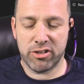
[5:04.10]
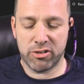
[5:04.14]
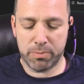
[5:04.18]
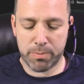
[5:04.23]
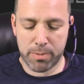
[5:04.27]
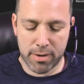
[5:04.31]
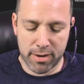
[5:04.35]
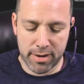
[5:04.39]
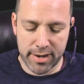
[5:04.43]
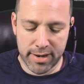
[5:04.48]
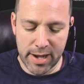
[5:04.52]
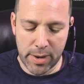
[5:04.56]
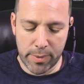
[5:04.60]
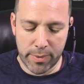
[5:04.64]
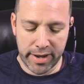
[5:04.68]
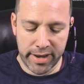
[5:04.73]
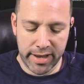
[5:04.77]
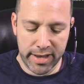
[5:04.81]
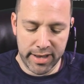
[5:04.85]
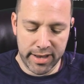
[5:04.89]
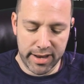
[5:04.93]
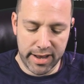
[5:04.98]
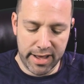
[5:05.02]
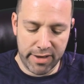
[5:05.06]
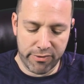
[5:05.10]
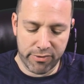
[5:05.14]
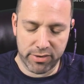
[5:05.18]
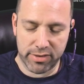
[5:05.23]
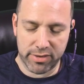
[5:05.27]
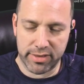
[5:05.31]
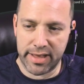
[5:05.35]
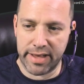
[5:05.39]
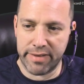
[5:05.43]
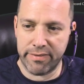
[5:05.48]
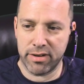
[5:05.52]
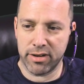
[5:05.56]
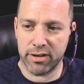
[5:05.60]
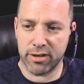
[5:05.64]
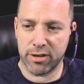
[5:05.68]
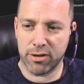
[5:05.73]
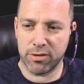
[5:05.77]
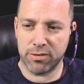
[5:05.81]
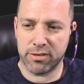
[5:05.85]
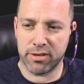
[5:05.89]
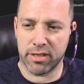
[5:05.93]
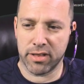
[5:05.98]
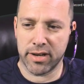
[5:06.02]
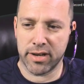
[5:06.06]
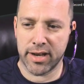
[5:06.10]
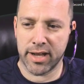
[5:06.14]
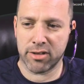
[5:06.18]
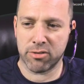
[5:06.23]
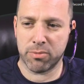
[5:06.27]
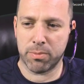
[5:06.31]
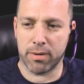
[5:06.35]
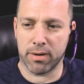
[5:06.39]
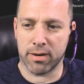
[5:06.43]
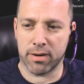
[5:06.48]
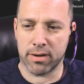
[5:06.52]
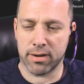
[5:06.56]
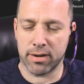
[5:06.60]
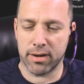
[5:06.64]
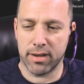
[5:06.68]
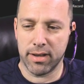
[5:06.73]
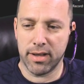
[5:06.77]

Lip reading: part? Now when I hit F11 and go to the next part,